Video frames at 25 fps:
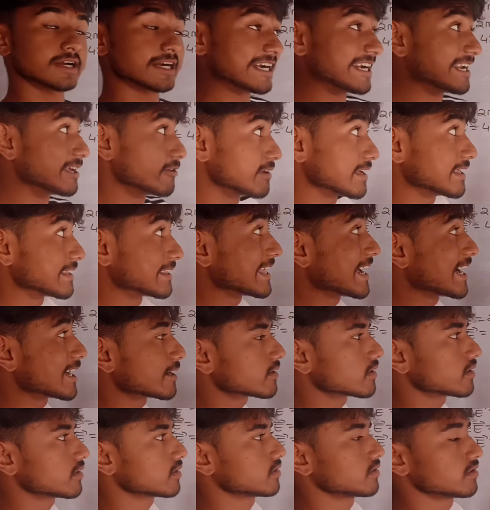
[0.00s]
during
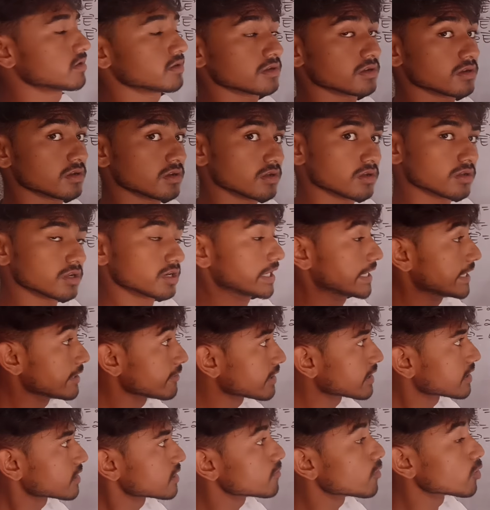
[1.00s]

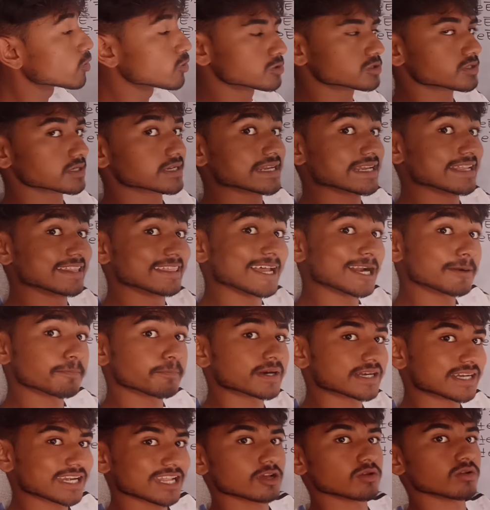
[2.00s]
revolution in that
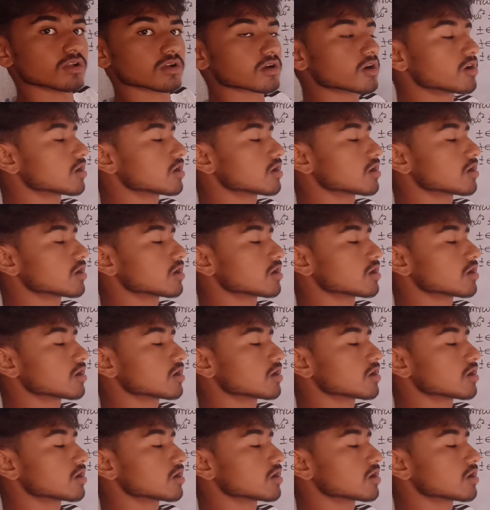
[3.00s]
particular